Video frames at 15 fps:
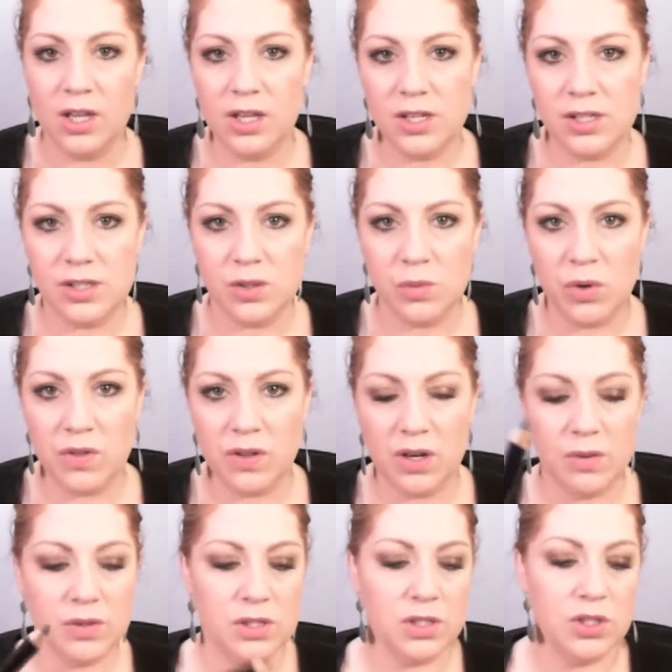is the one that I
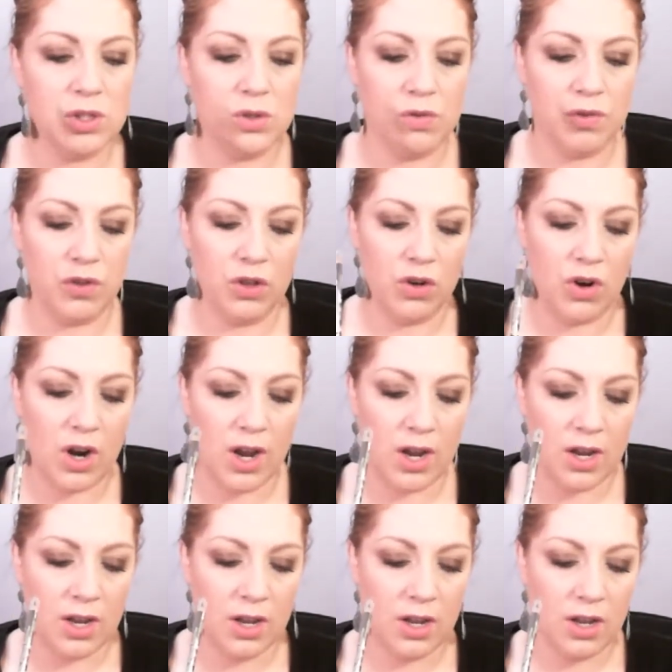was going to do for the
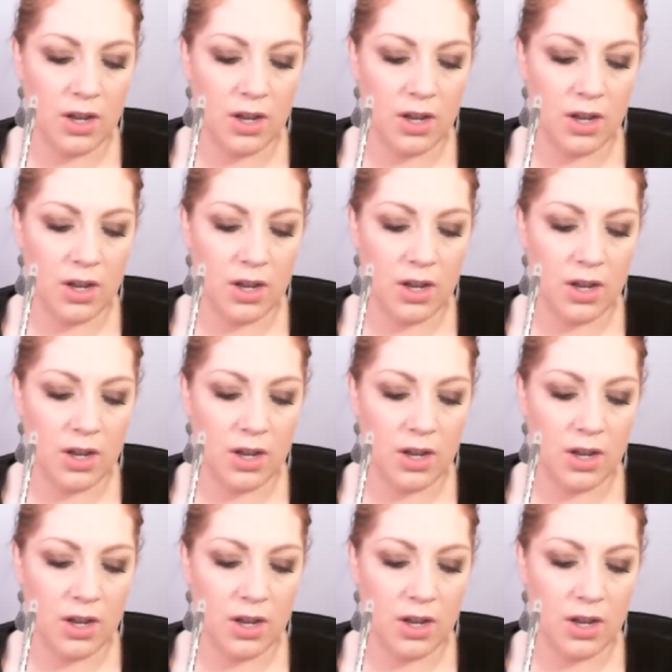gray.